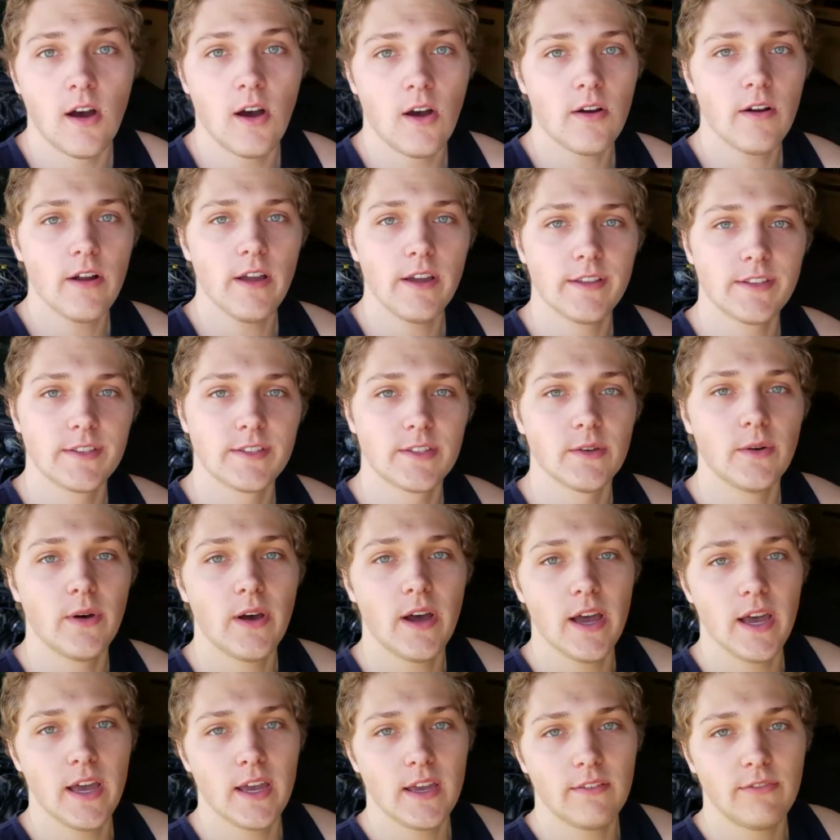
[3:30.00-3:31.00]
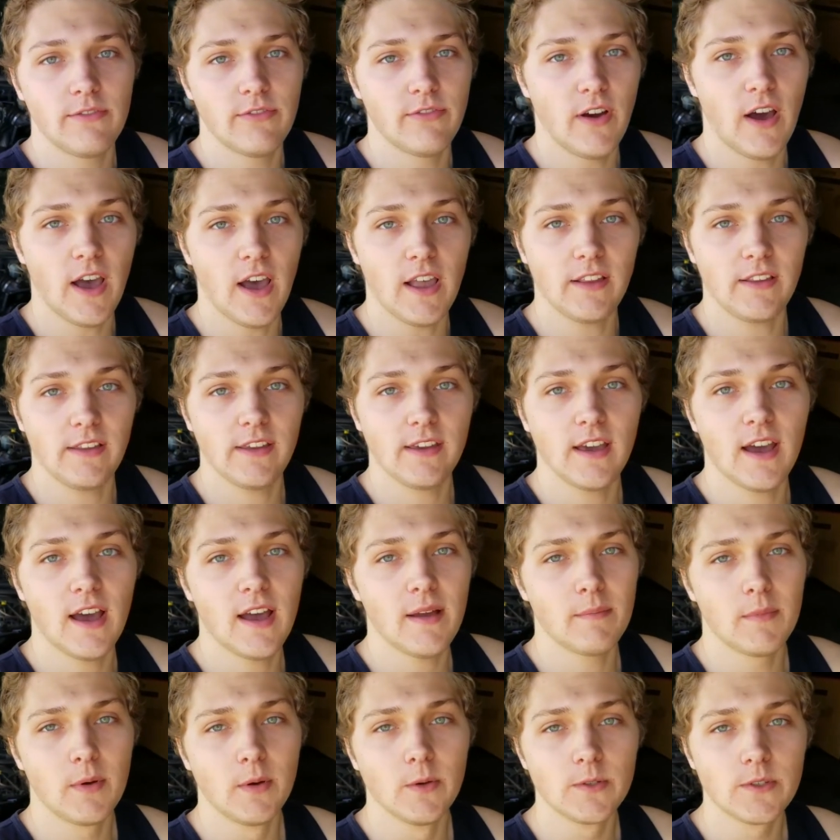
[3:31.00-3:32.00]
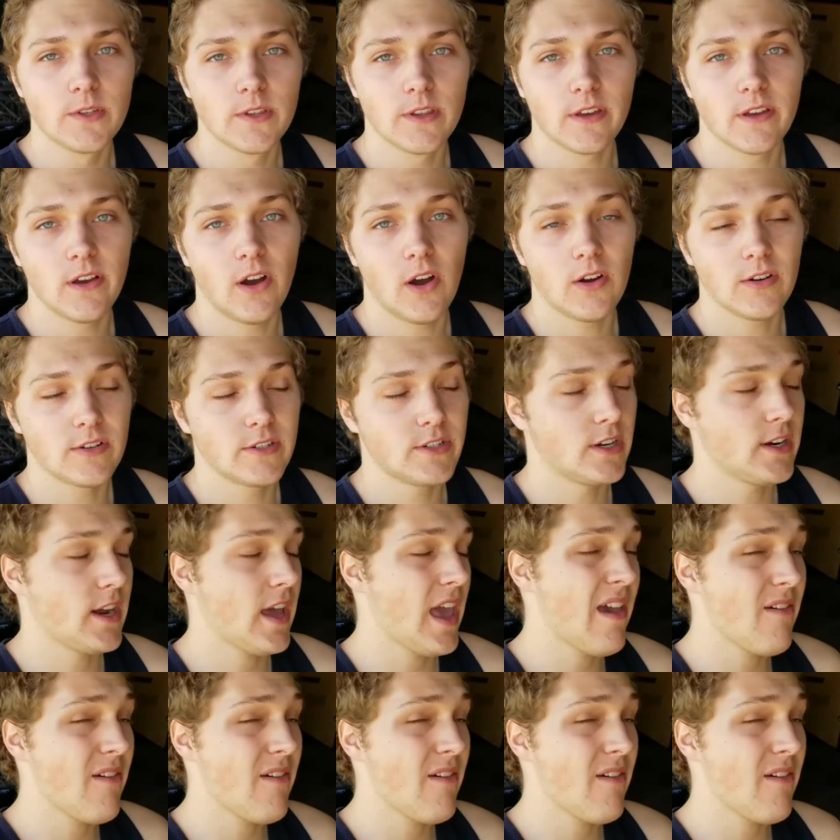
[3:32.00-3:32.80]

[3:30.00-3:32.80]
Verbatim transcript: All right, so I finally got most of the car done.